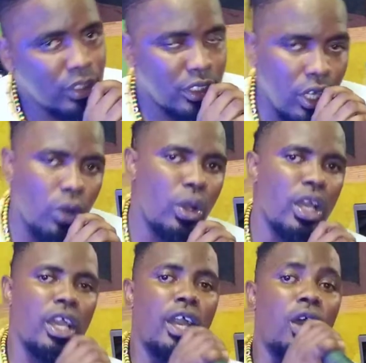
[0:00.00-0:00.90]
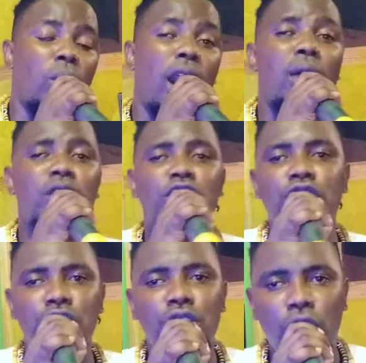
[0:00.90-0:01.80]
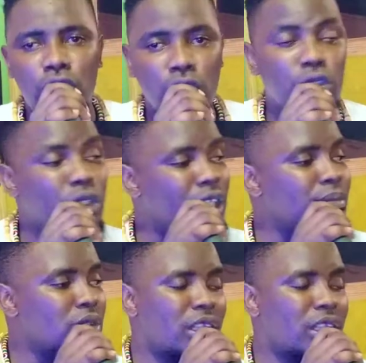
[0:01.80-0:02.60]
So what I want you to know too, you keep